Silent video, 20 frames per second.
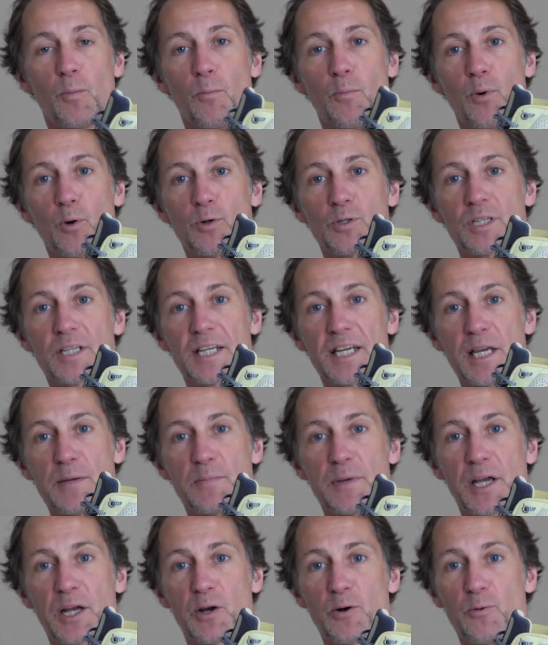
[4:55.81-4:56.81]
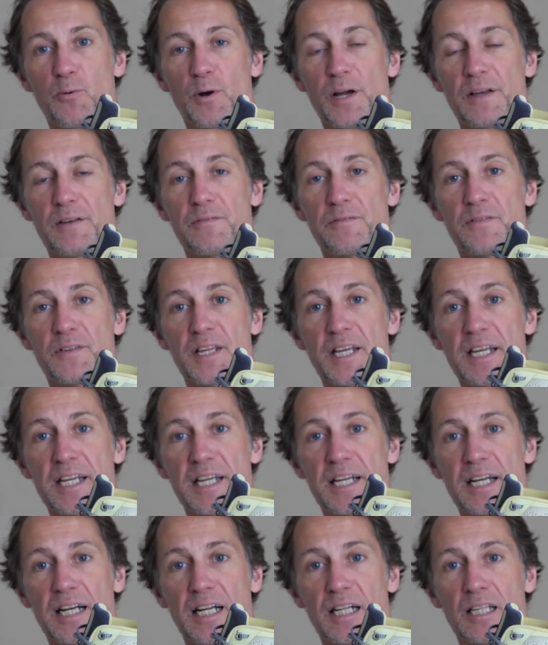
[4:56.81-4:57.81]
but keeping with
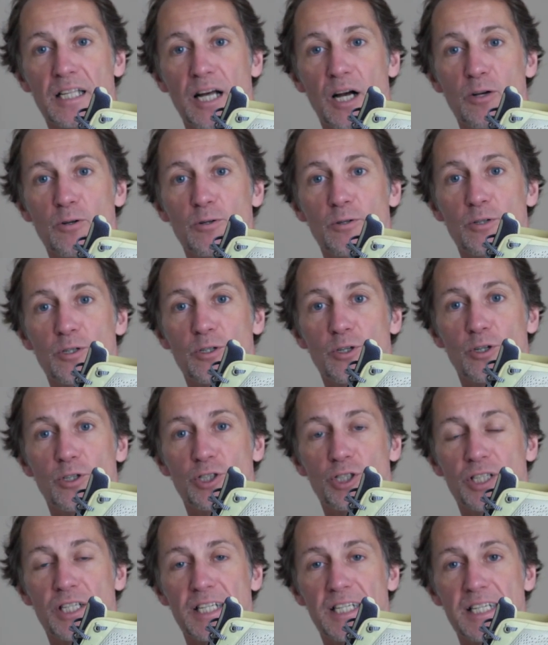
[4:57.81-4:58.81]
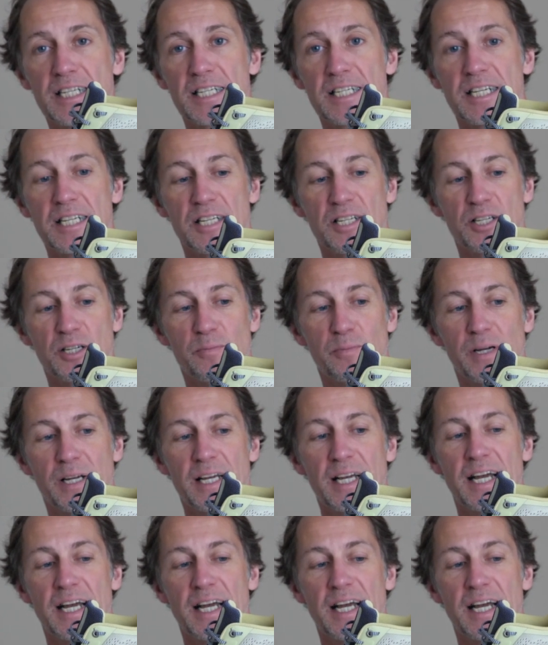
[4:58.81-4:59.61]
the cloud cushioning system.